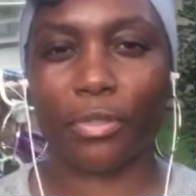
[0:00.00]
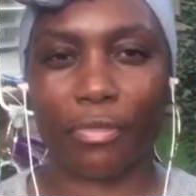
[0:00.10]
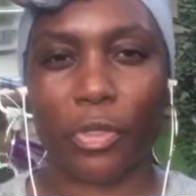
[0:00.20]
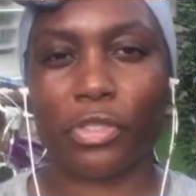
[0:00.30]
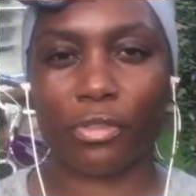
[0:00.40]
the
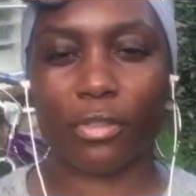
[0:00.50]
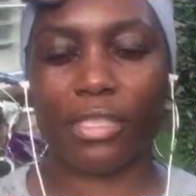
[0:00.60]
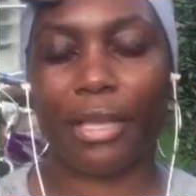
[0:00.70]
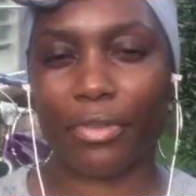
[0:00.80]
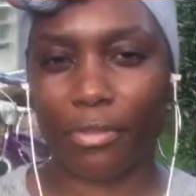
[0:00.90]
first
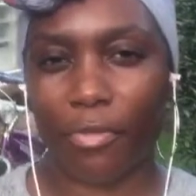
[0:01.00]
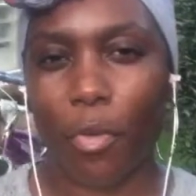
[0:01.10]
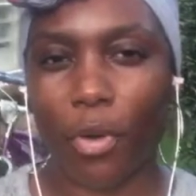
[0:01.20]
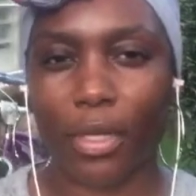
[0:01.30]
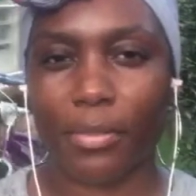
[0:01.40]
7
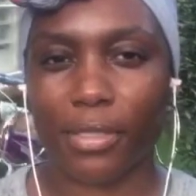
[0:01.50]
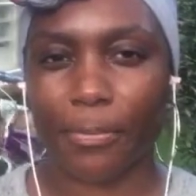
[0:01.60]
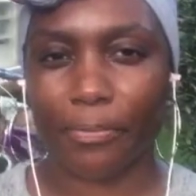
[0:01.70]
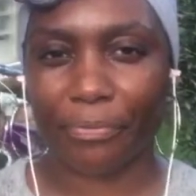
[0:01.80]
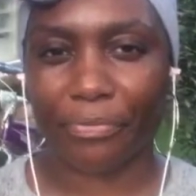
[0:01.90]
forms,
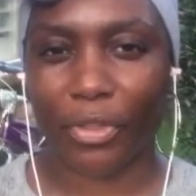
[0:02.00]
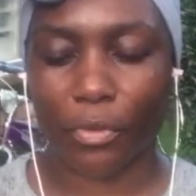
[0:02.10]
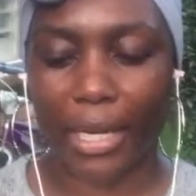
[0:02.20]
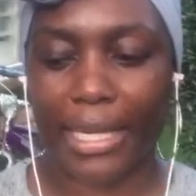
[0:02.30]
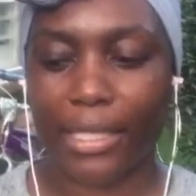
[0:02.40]

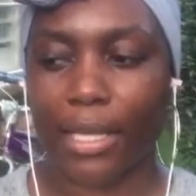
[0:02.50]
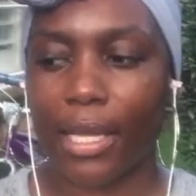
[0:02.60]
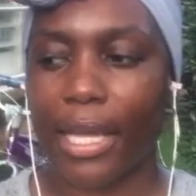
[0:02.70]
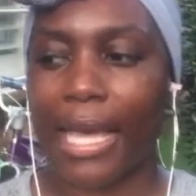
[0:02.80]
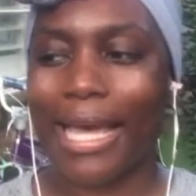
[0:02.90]
right,
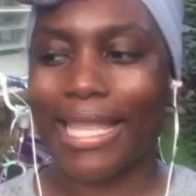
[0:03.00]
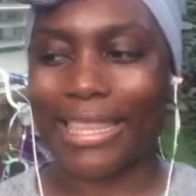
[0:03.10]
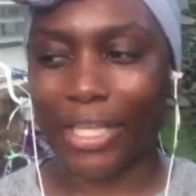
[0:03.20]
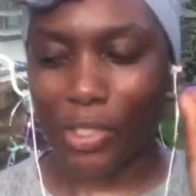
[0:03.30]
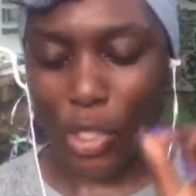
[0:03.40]

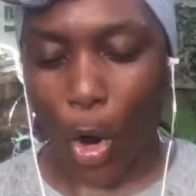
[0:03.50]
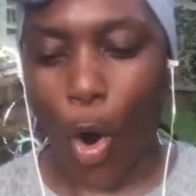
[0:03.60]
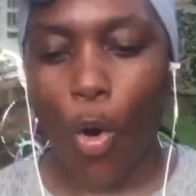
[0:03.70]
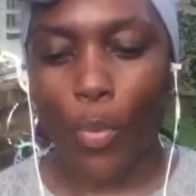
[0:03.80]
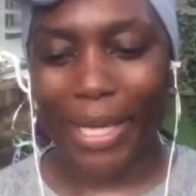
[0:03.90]
there's
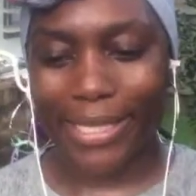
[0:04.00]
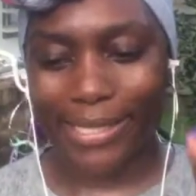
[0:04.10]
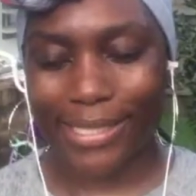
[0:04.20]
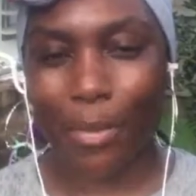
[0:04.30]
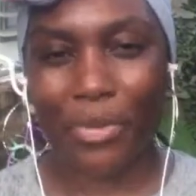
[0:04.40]
always
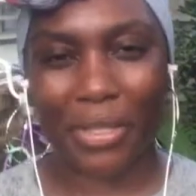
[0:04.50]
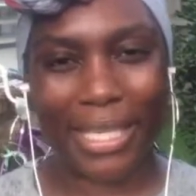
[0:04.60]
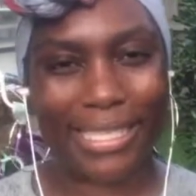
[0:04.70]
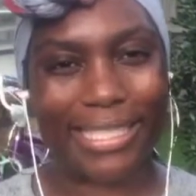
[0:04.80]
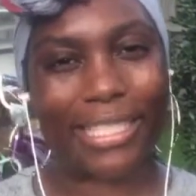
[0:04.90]

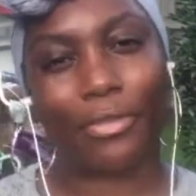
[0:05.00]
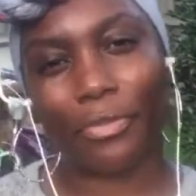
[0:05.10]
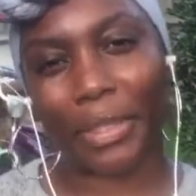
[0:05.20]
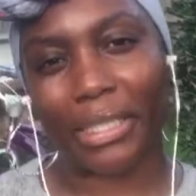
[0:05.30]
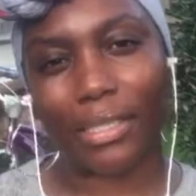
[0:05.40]
something
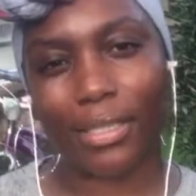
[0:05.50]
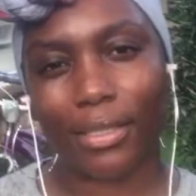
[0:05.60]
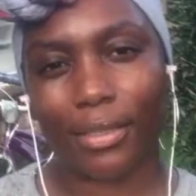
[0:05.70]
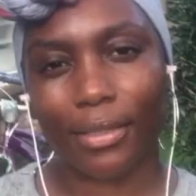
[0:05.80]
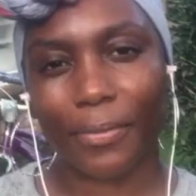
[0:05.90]
different.
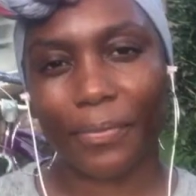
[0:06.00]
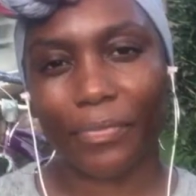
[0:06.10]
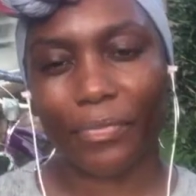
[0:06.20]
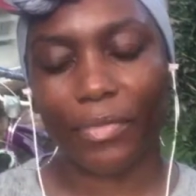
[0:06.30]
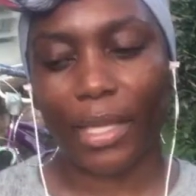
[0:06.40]

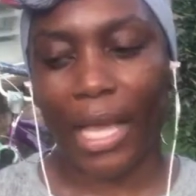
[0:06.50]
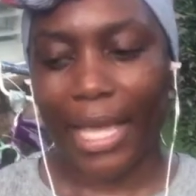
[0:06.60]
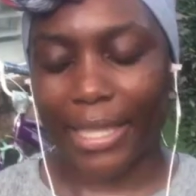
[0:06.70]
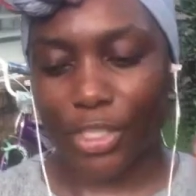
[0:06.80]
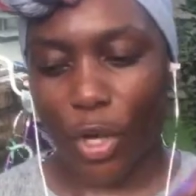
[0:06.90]

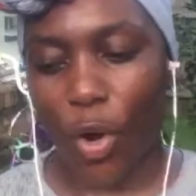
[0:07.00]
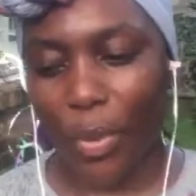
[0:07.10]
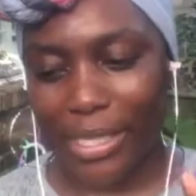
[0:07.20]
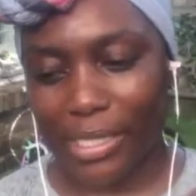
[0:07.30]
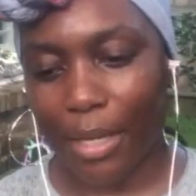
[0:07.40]
There's
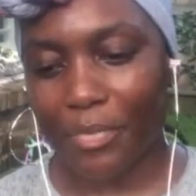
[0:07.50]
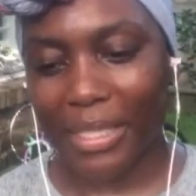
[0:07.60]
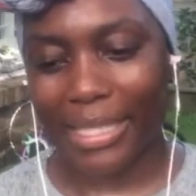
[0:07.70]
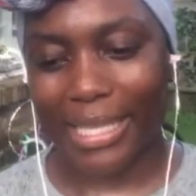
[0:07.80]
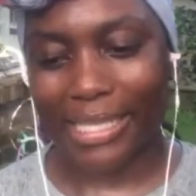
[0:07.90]
always
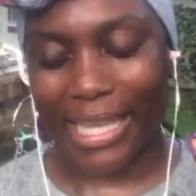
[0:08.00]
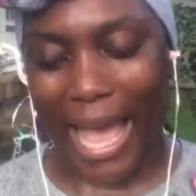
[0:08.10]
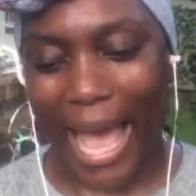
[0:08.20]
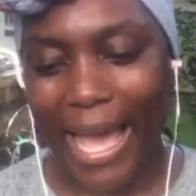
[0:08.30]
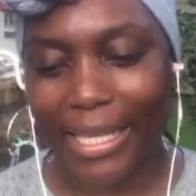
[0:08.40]
something that is
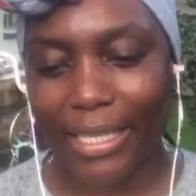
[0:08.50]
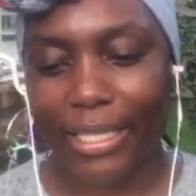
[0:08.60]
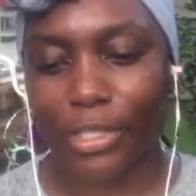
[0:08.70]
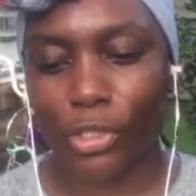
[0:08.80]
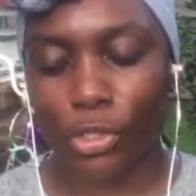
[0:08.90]

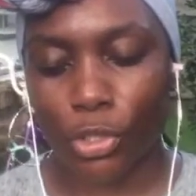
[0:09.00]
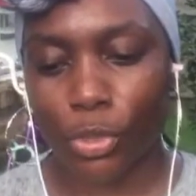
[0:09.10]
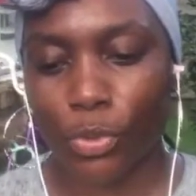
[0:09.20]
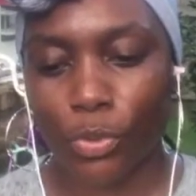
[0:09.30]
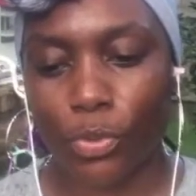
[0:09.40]
added
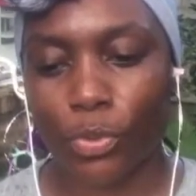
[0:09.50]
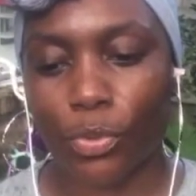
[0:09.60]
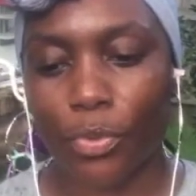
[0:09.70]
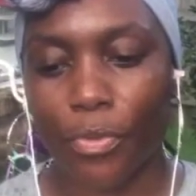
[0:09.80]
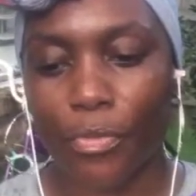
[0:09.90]

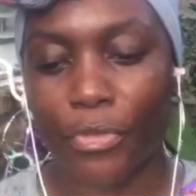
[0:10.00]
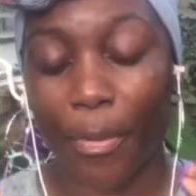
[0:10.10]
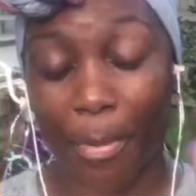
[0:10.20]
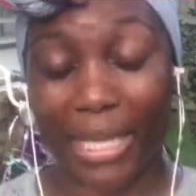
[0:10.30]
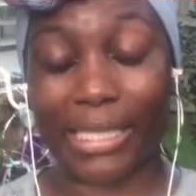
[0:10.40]
to the
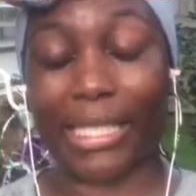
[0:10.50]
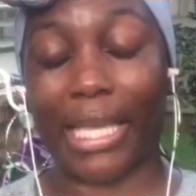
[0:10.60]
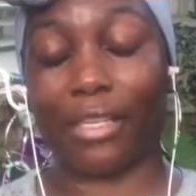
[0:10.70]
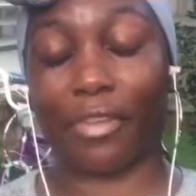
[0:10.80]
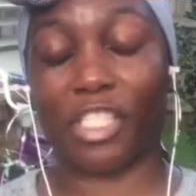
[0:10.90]

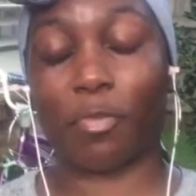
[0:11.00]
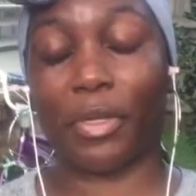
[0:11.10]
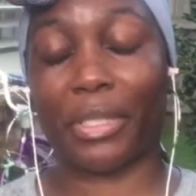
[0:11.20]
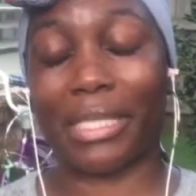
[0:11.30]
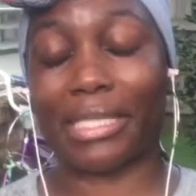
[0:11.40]
meditative
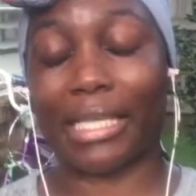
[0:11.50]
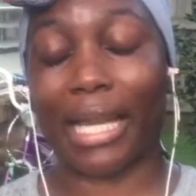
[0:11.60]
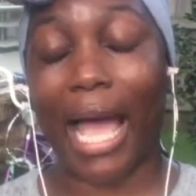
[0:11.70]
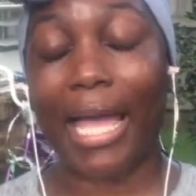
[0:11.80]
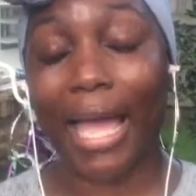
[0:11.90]
experience that
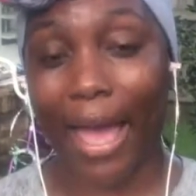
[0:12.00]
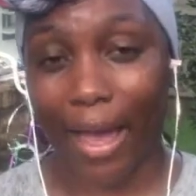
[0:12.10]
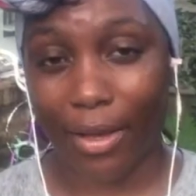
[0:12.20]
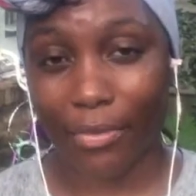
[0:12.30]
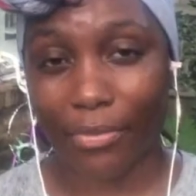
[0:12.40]
I
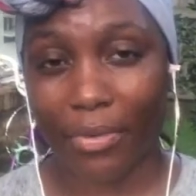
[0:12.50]
have